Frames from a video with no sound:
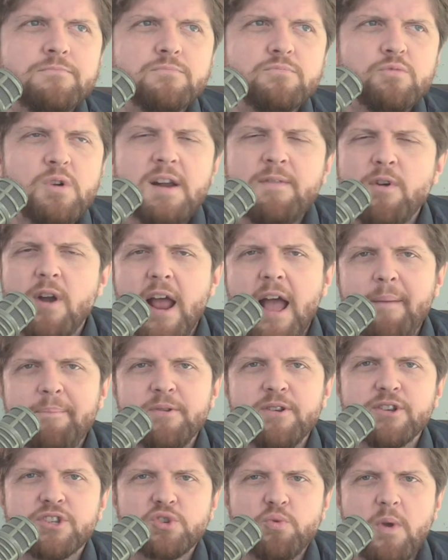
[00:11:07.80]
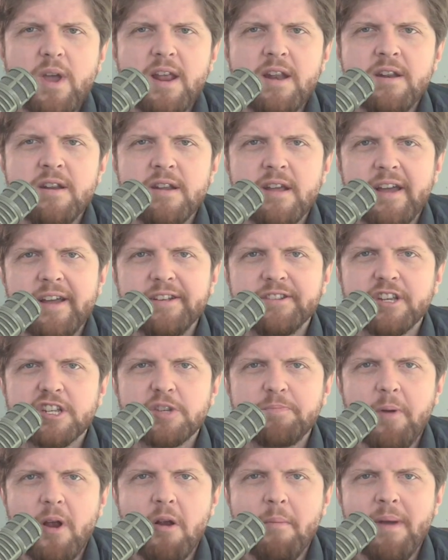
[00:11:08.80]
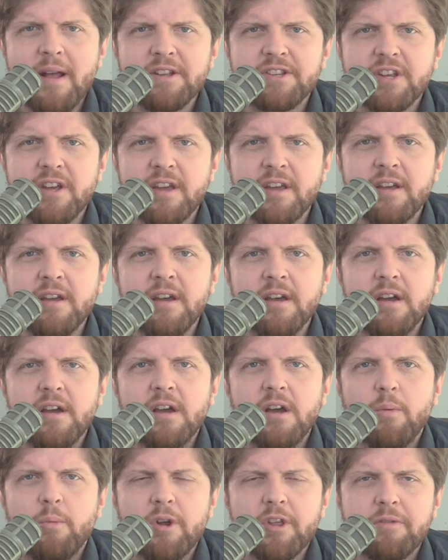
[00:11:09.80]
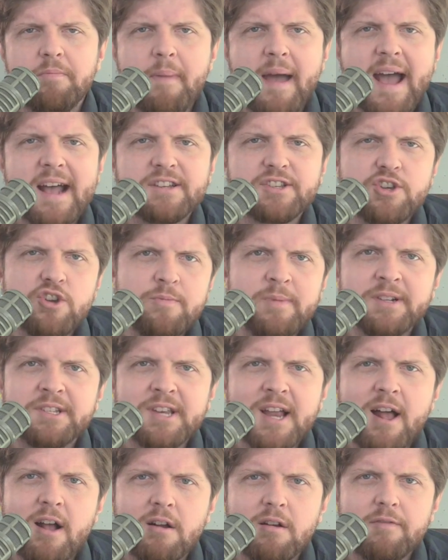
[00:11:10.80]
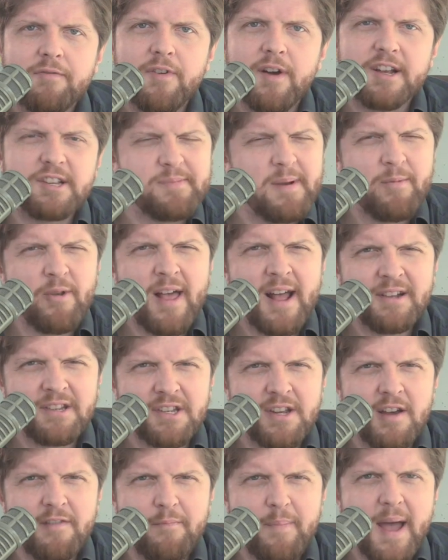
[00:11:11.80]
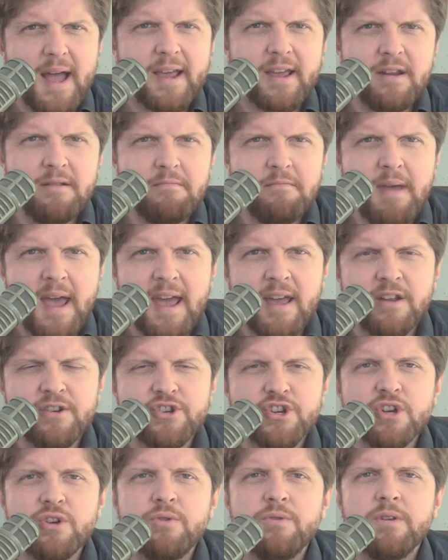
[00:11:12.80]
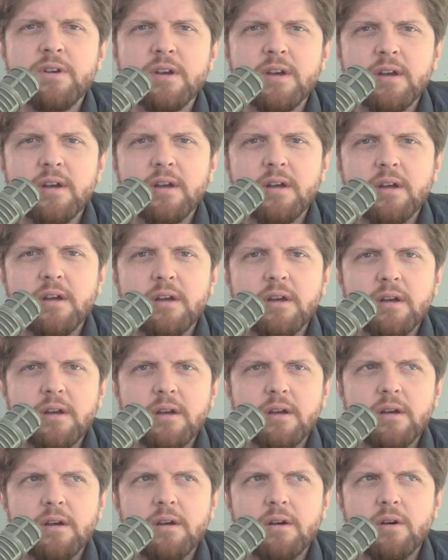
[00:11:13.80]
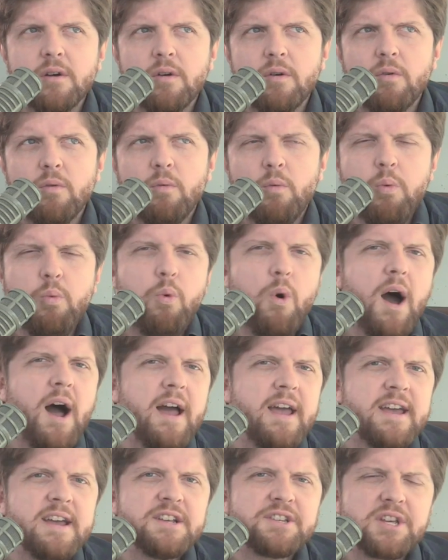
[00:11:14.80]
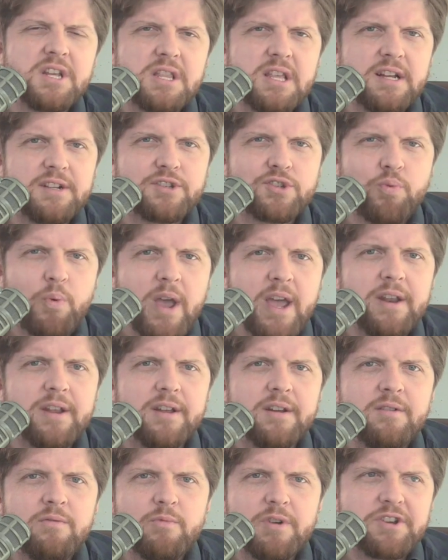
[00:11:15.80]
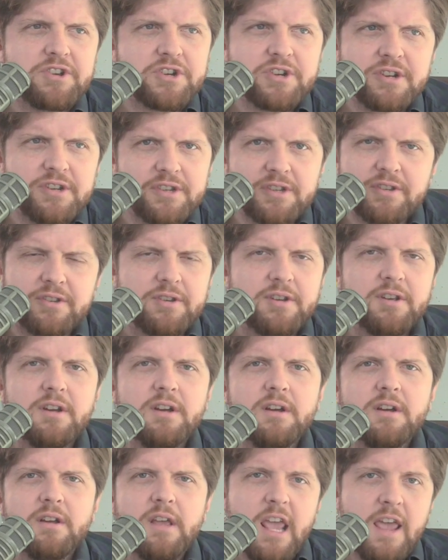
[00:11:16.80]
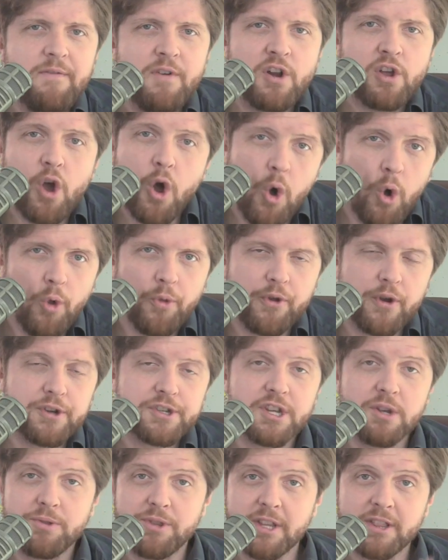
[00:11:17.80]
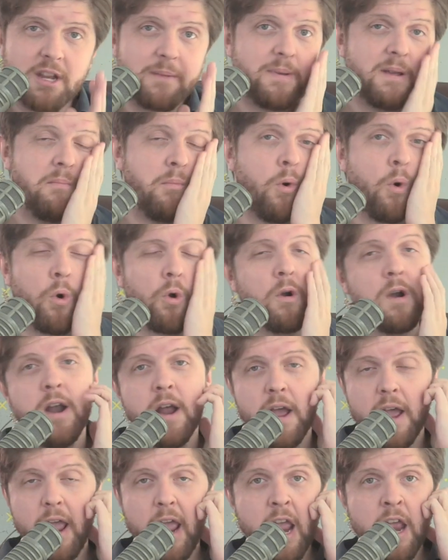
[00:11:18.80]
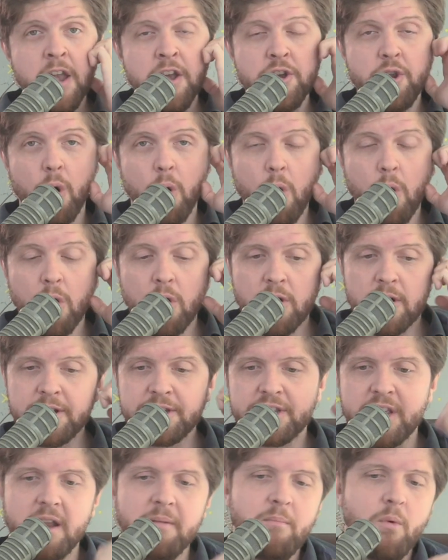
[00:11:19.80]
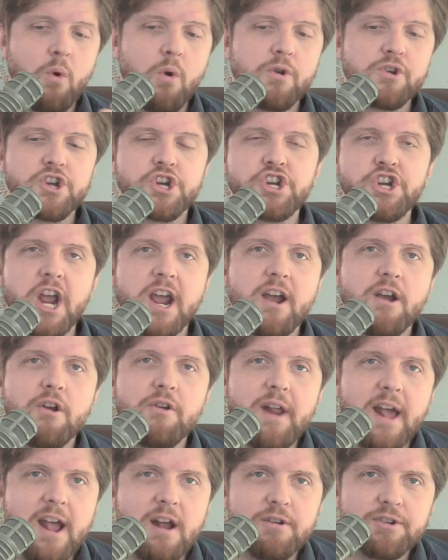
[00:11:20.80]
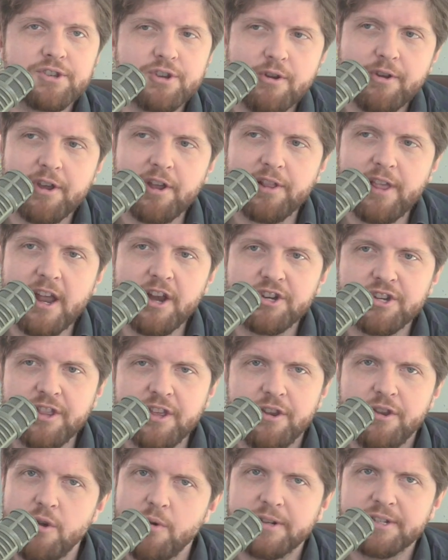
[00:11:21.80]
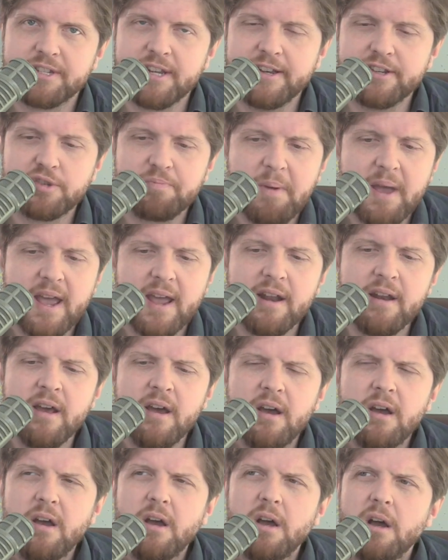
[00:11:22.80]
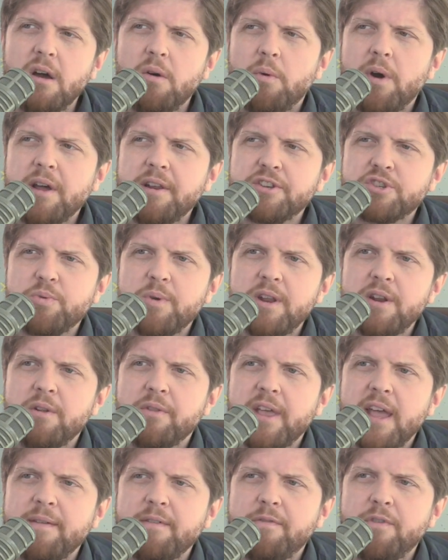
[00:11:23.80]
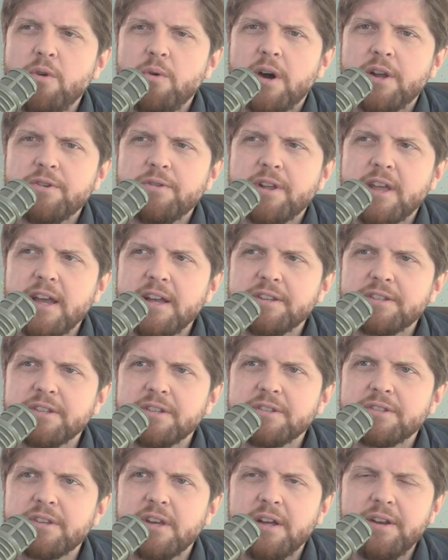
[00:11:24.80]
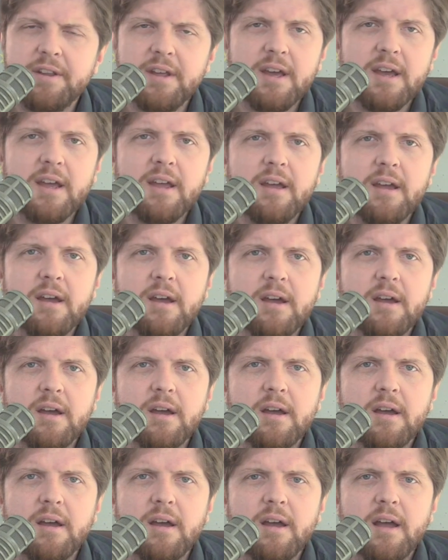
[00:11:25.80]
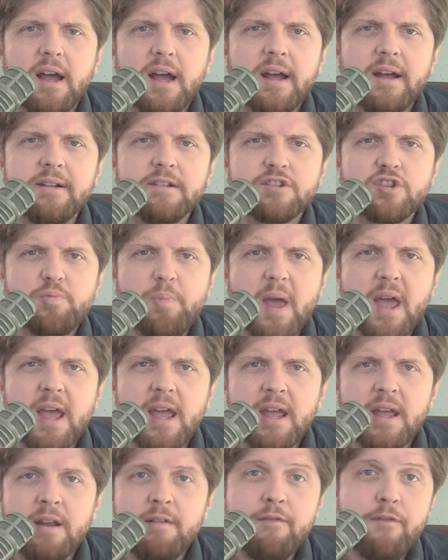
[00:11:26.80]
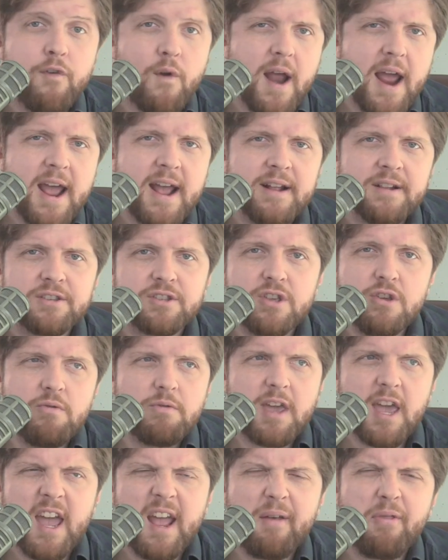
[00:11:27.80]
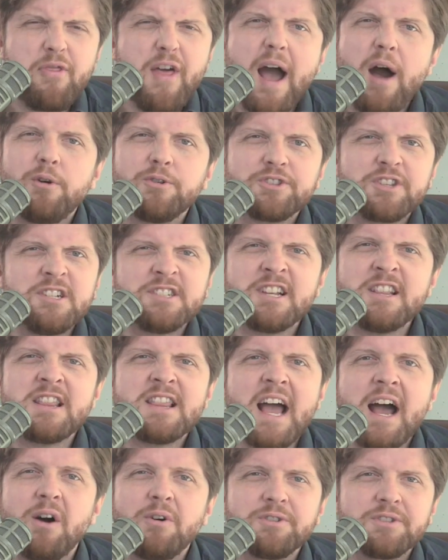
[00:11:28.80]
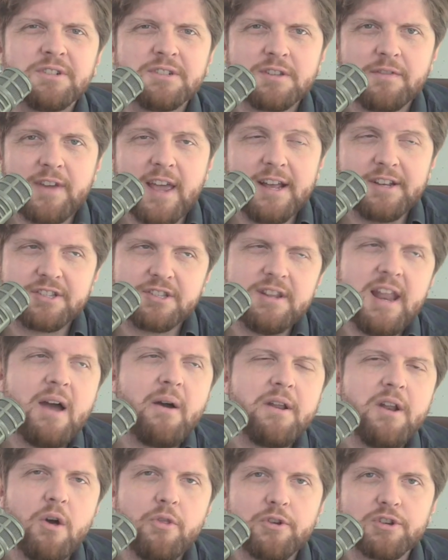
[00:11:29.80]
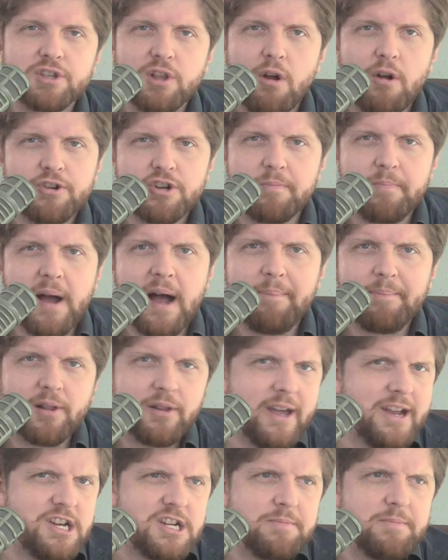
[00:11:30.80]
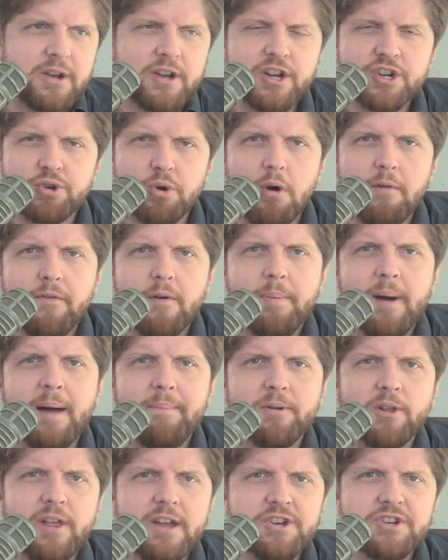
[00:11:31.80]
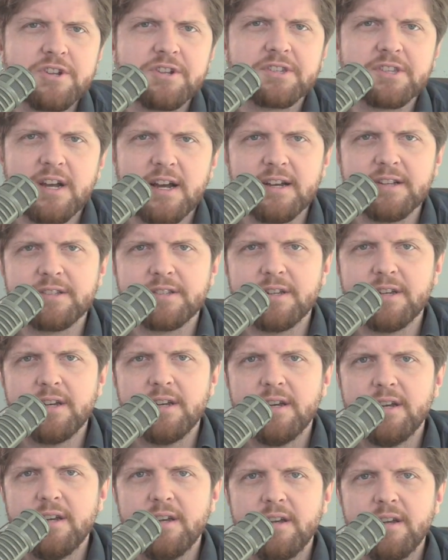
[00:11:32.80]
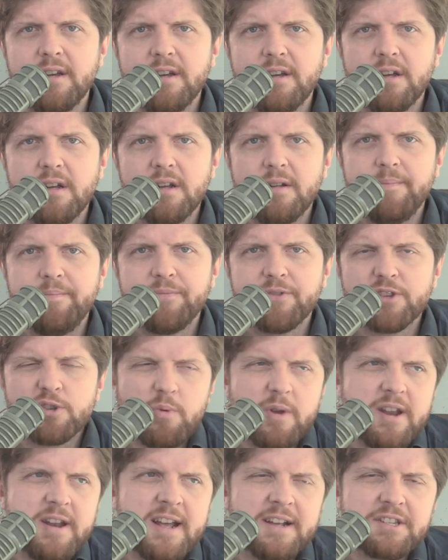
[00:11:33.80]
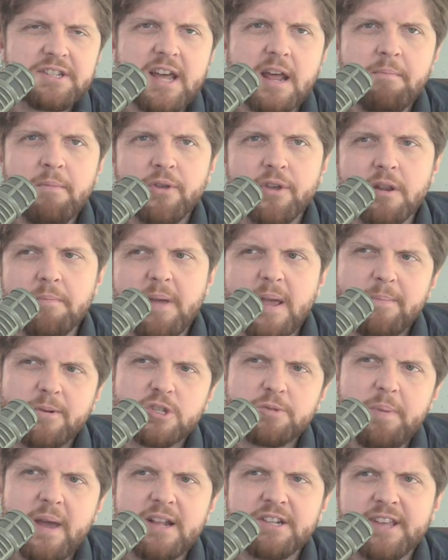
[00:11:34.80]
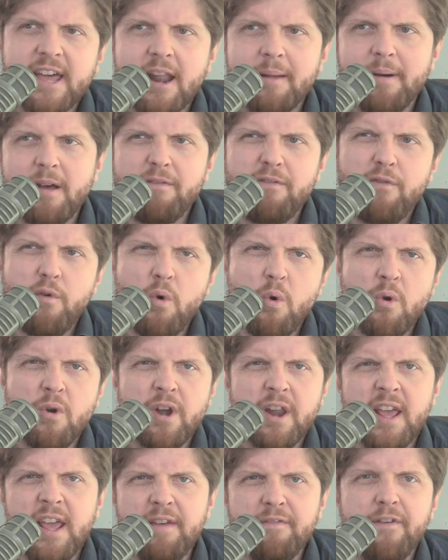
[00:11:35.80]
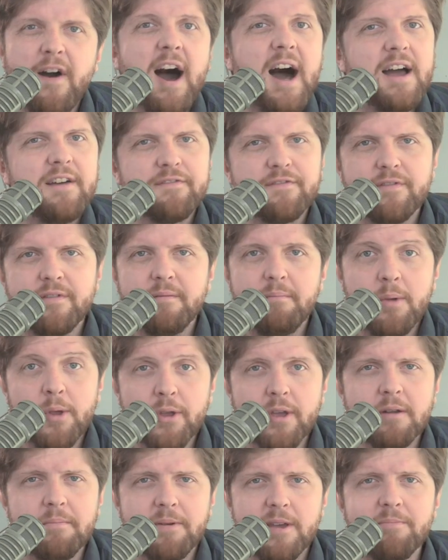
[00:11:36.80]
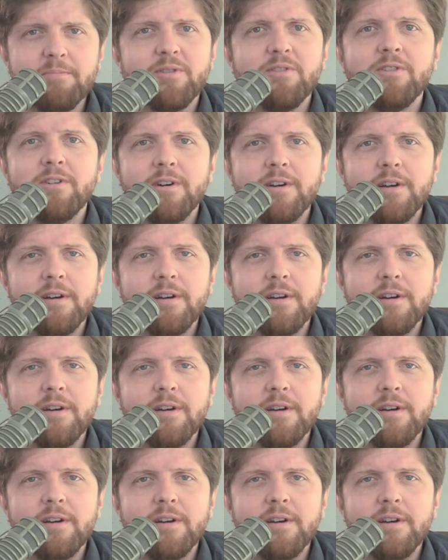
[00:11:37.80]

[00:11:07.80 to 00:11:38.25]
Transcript: Whatever happened to Sweden is experimenting with mass human sacrifice. Remember that stuff back in May and June? Why is it that Sweden, which is even colder, so you'd think there'd be more indoors and more shared air circulation than you do in, say, Spain, why does Sweden only have a few hundred cases a day and Spain, France, the UK, thousands and thousands of cases. Now, I know there's larger population, but control for population size. Sweden has 10 million people. Spain's got about 45 million people.